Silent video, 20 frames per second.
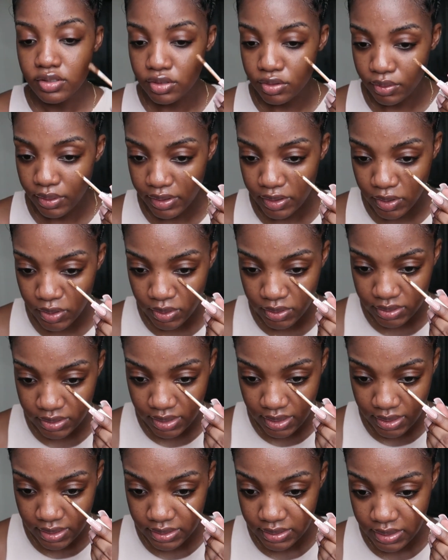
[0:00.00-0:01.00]
So I use
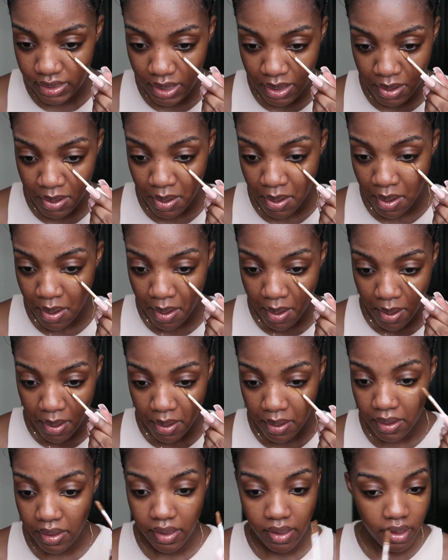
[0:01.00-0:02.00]
this
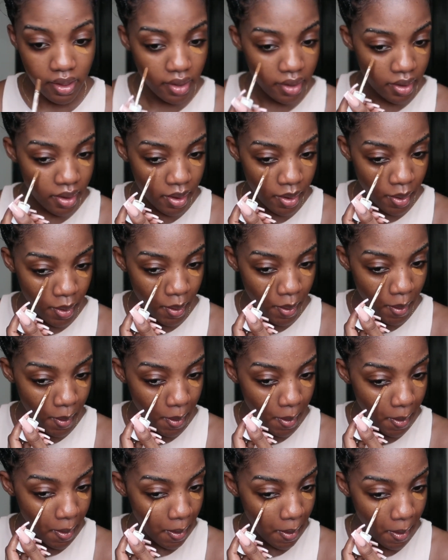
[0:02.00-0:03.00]
here,
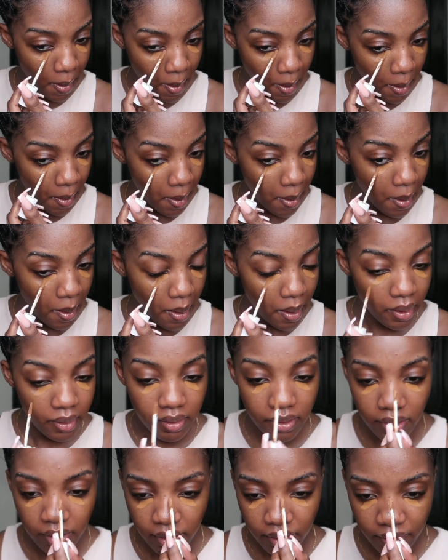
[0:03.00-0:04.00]

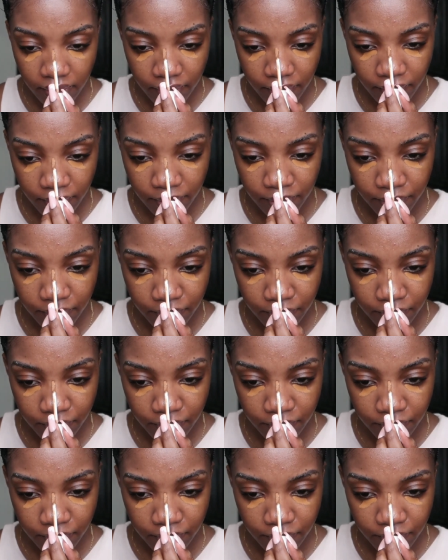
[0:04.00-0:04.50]
here,